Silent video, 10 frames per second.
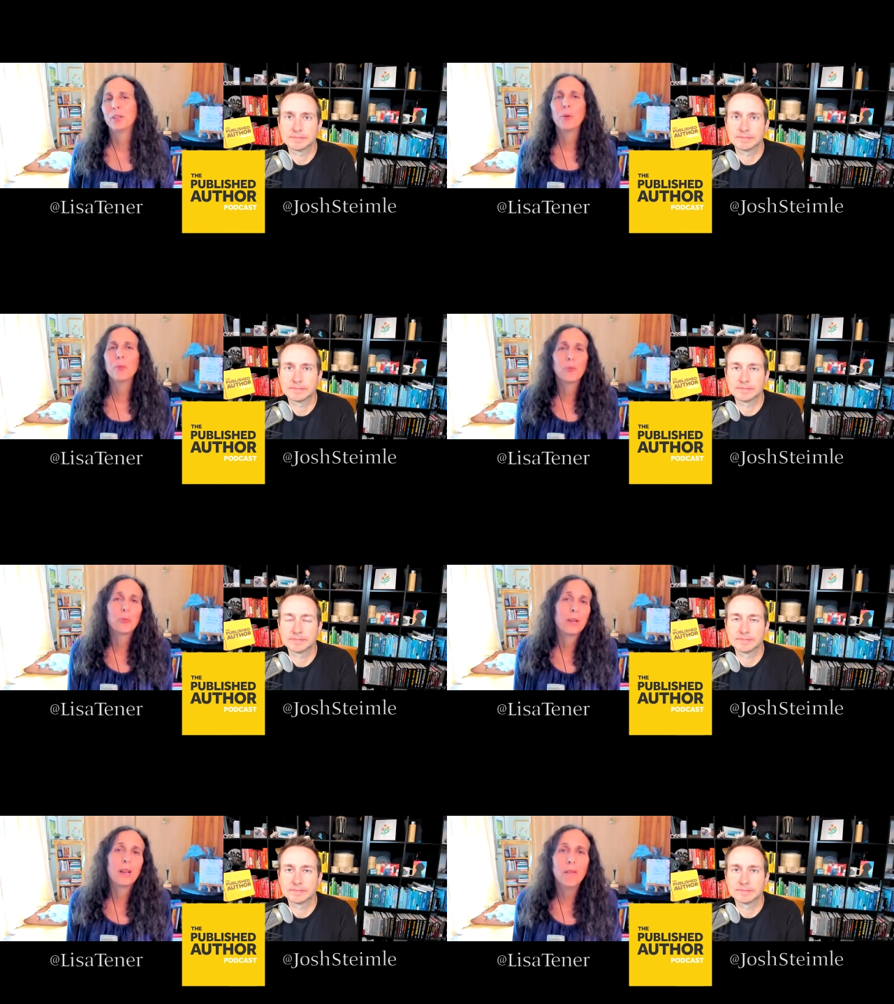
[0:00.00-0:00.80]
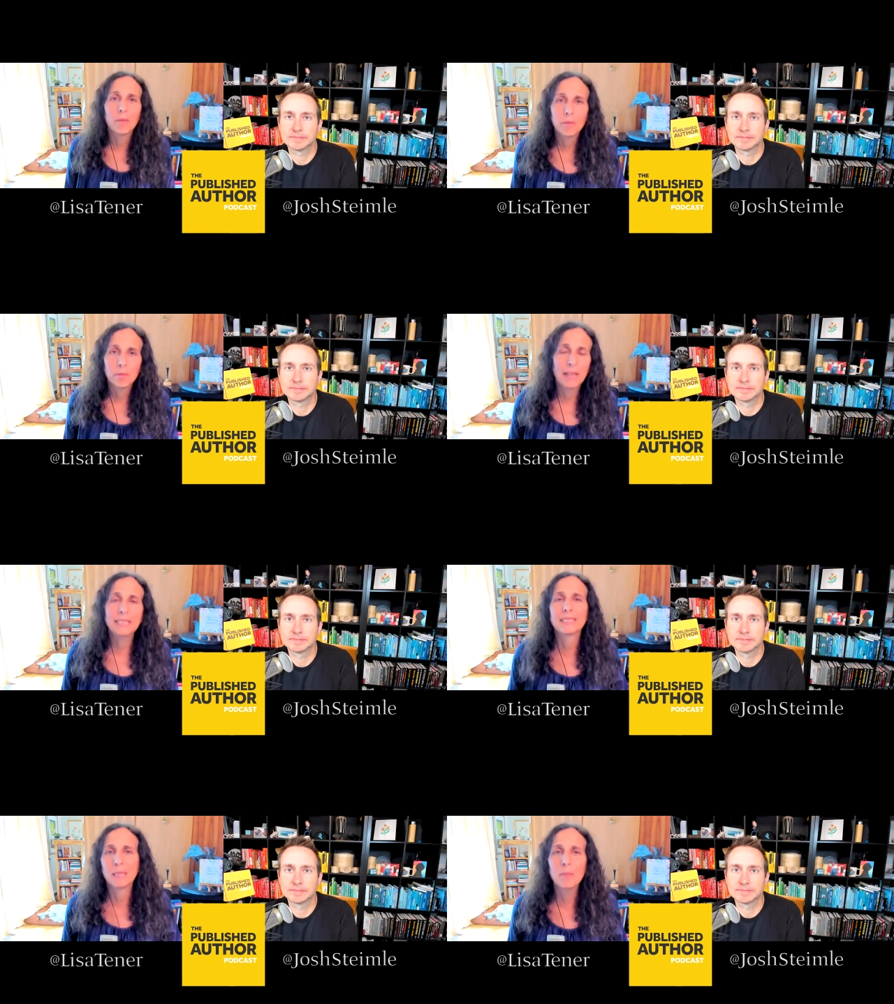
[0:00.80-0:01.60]
Speaker 1: You know, we all
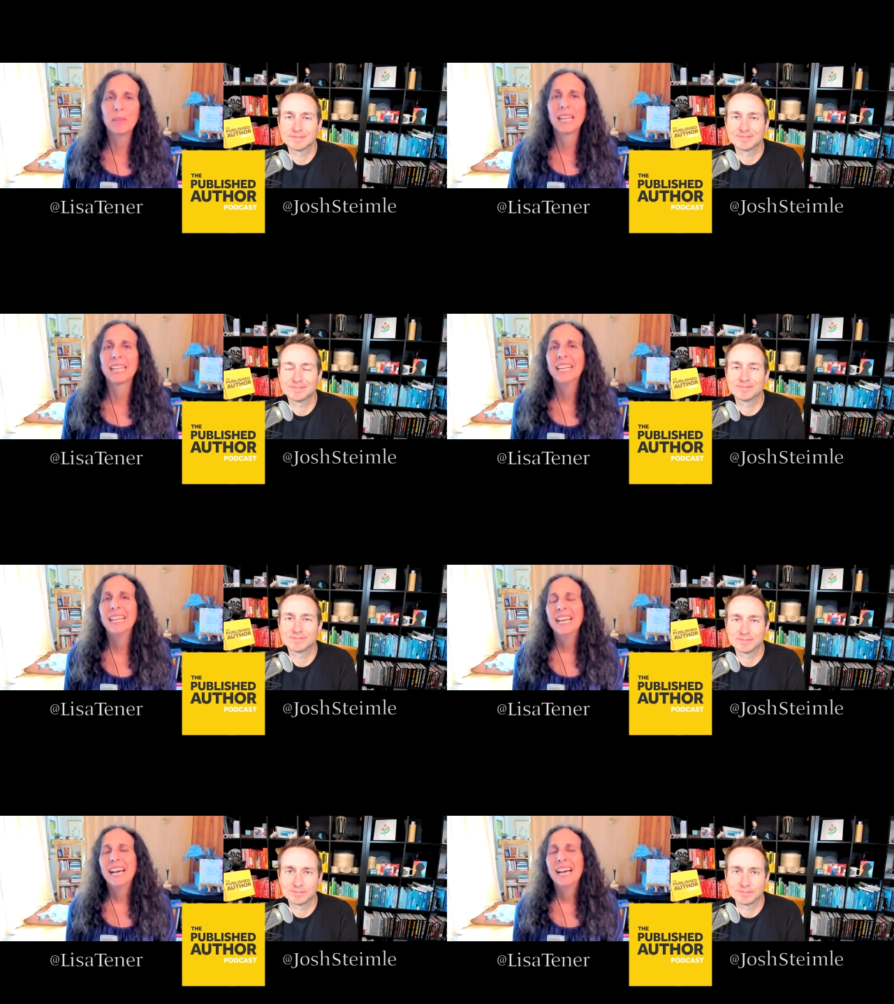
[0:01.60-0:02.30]
write something.